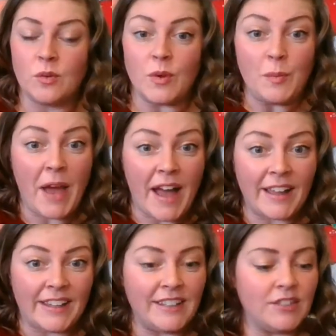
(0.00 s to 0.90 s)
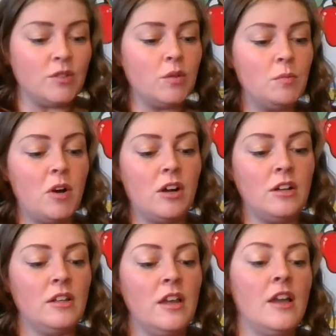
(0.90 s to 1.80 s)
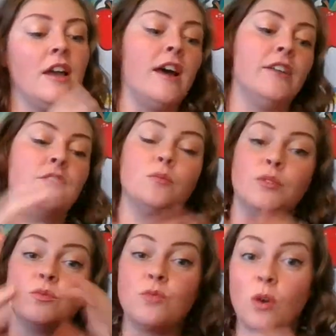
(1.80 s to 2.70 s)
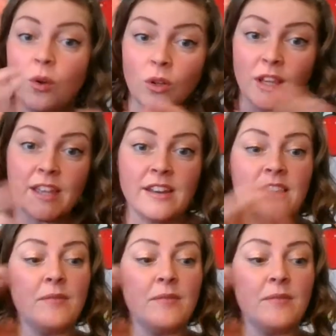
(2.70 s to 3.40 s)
We pack it into a ball and then we roll it